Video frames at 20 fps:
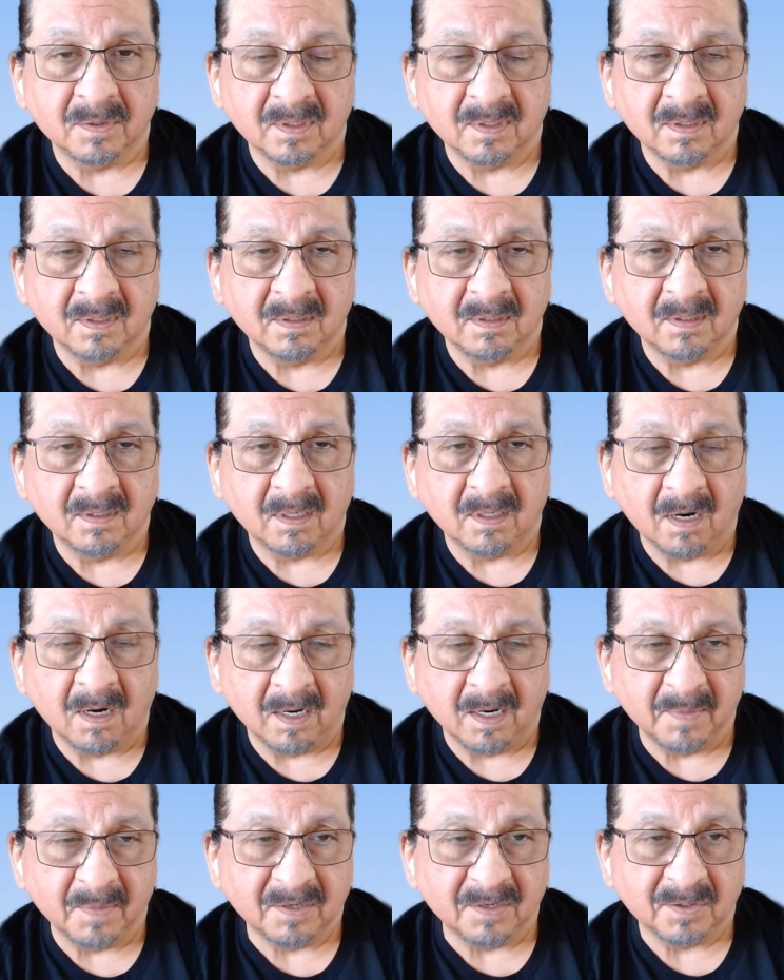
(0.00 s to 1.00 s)
and their
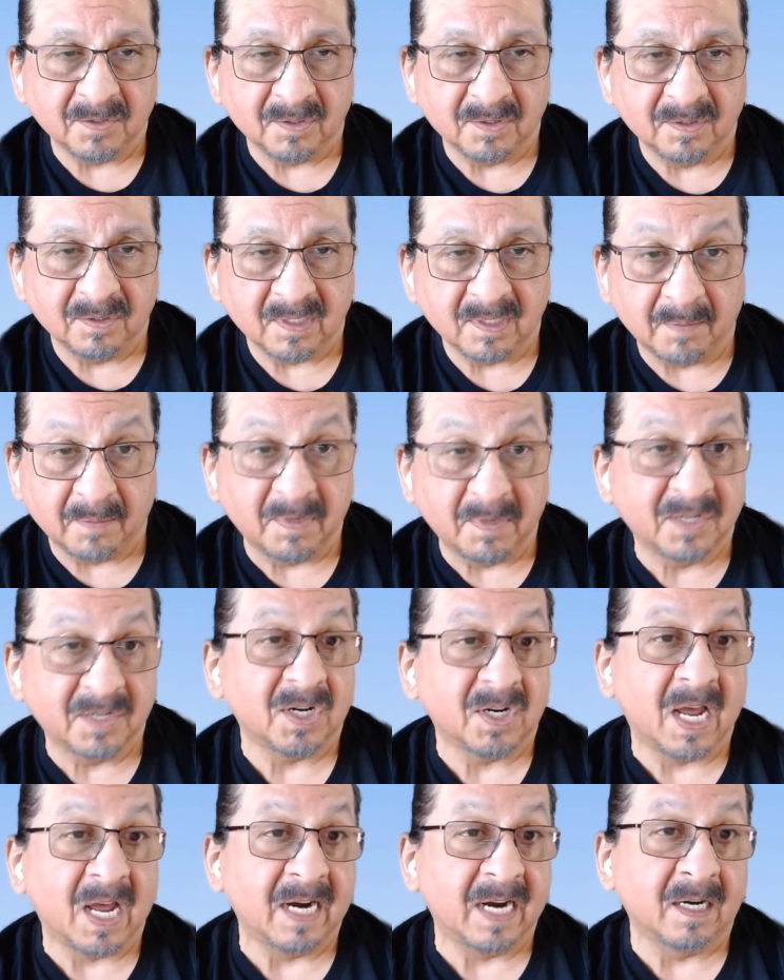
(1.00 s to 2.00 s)
automations at a much
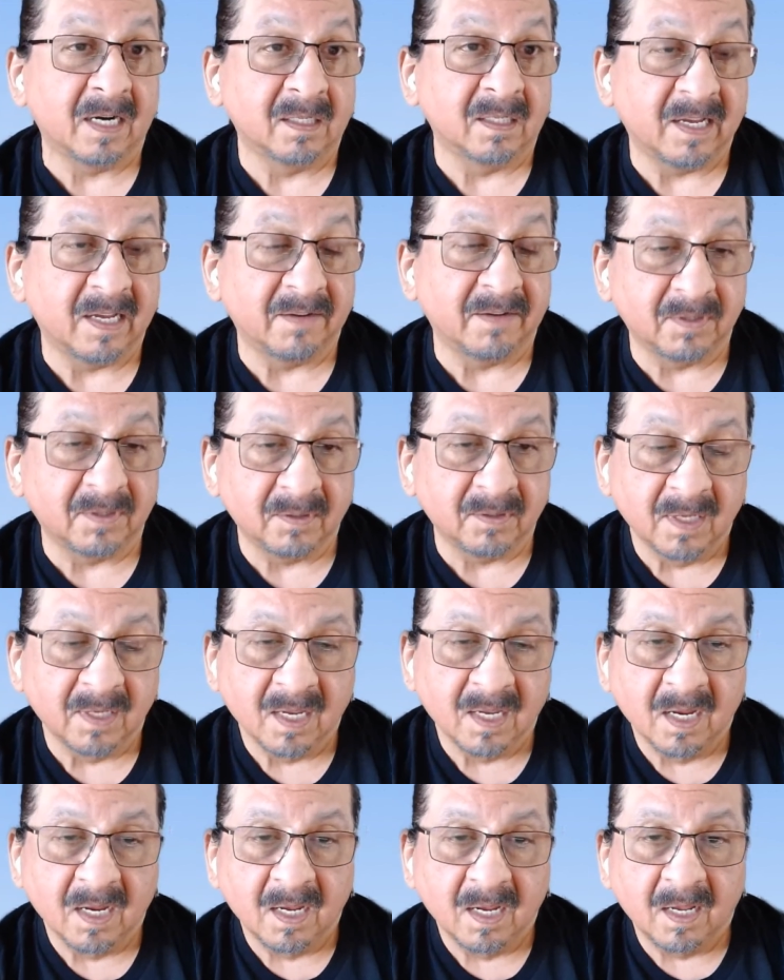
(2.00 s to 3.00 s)
higher level.
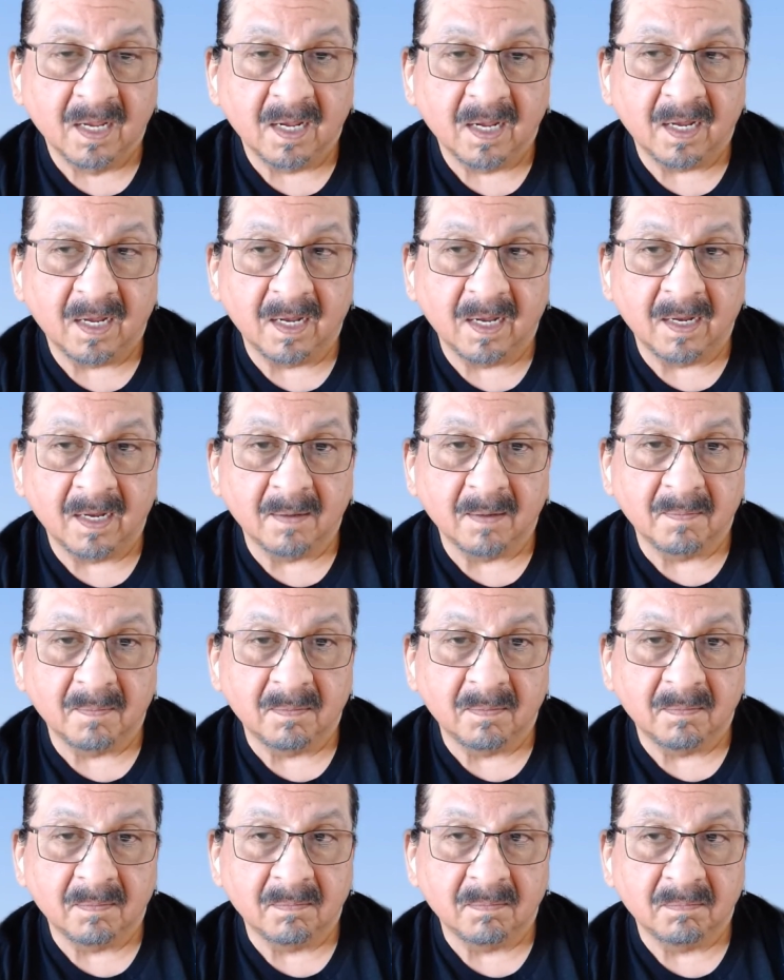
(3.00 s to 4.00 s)

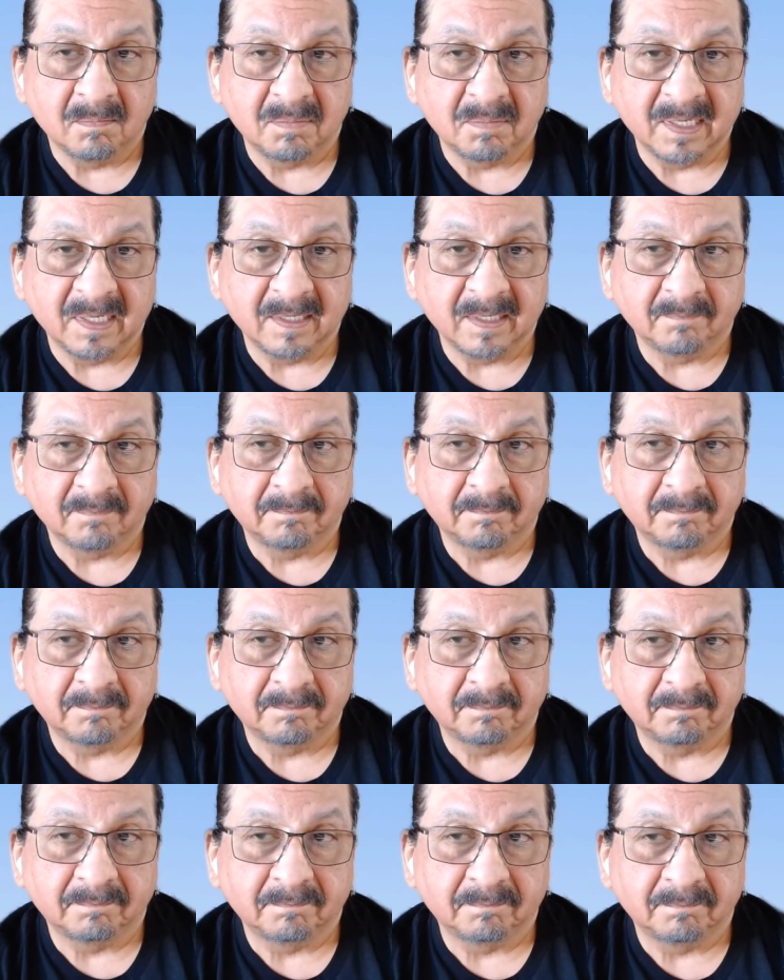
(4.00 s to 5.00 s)
But
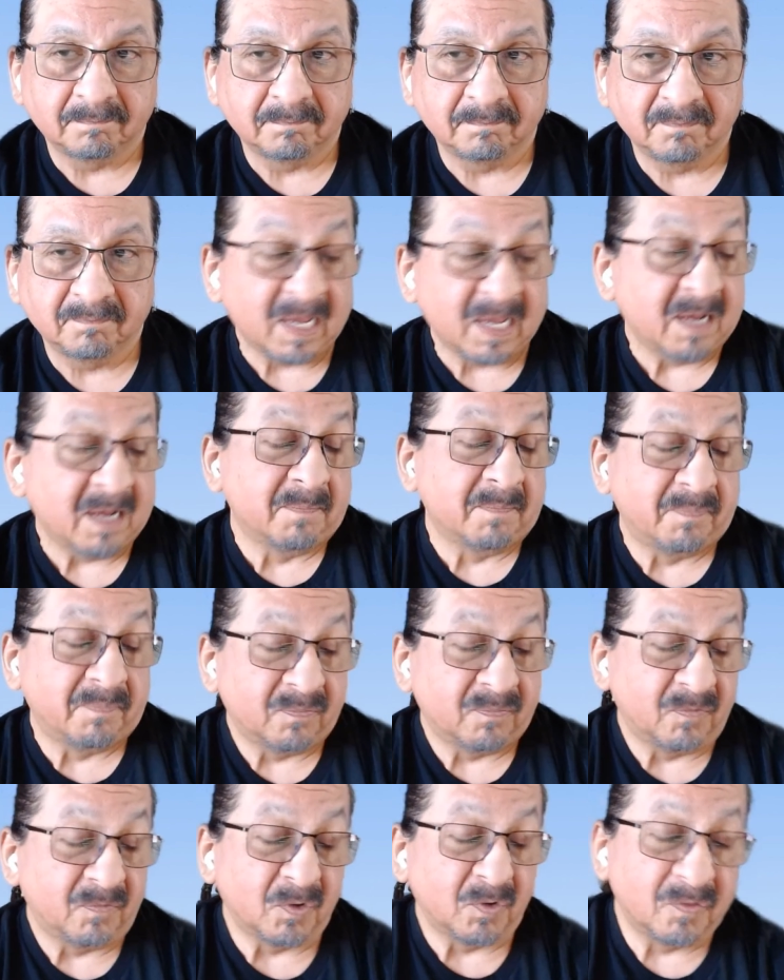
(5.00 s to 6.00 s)
yeah,
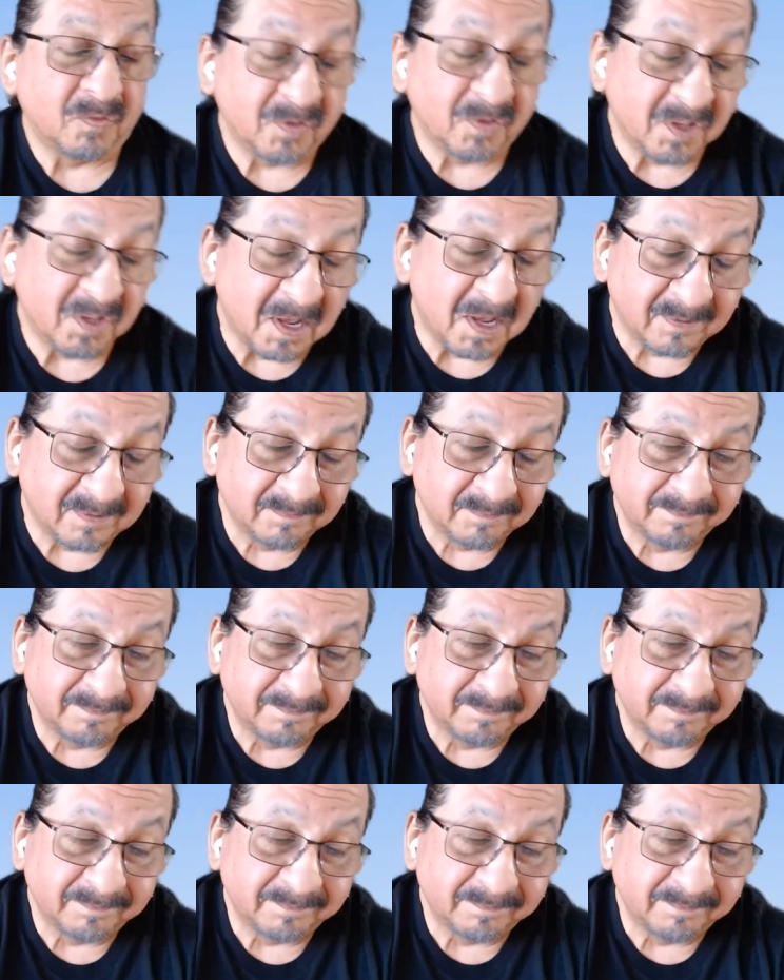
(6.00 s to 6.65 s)
food for thought.